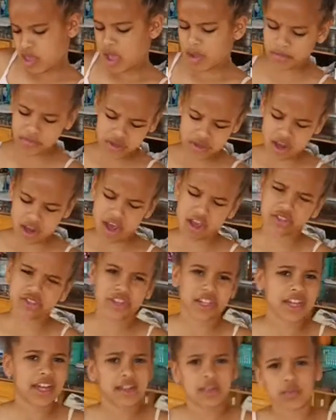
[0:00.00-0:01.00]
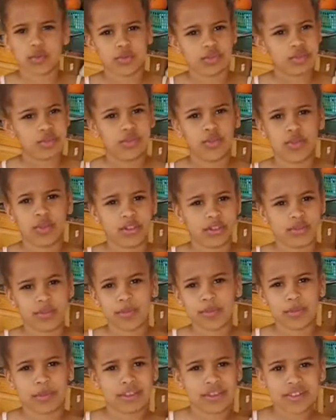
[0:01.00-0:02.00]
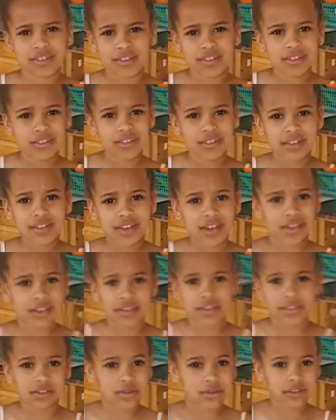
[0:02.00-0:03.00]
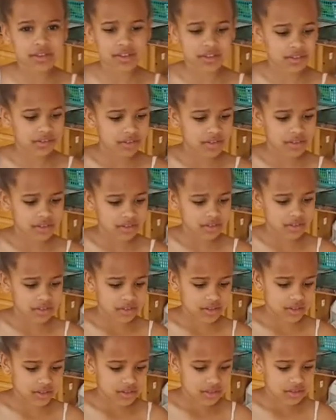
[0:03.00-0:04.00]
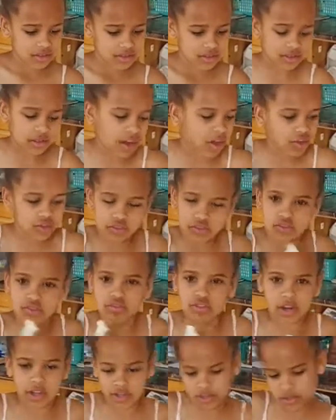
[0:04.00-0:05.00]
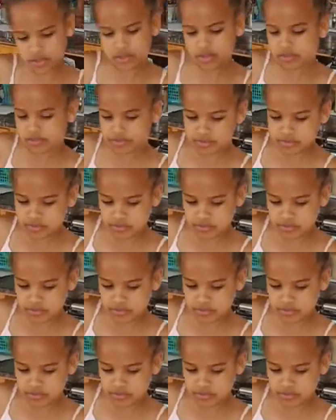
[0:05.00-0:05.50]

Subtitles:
I'm going to ask an adult to do this for me. I can't. Now I'll just try harder.